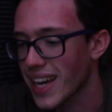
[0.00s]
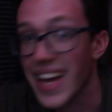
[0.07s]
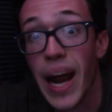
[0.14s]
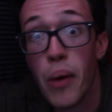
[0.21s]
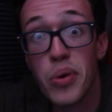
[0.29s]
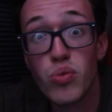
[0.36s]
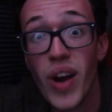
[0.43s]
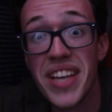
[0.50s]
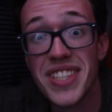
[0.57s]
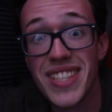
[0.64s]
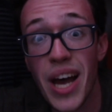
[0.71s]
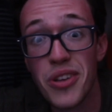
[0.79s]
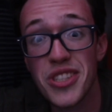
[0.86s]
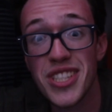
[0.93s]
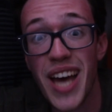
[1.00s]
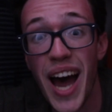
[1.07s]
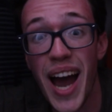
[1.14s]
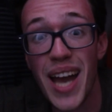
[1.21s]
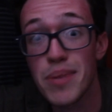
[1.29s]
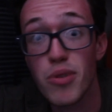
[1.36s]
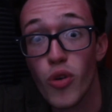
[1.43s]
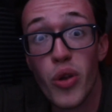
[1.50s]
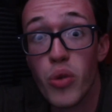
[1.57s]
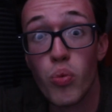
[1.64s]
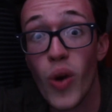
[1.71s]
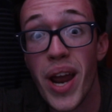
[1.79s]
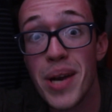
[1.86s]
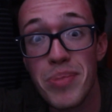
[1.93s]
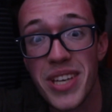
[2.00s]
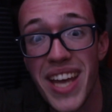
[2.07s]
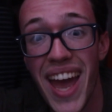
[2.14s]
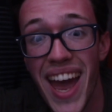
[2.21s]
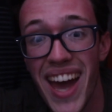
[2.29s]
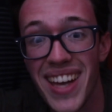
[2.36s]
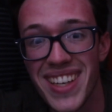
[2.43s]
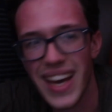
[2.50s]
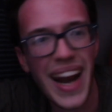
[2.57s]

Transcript: And I would race outside before the rain began,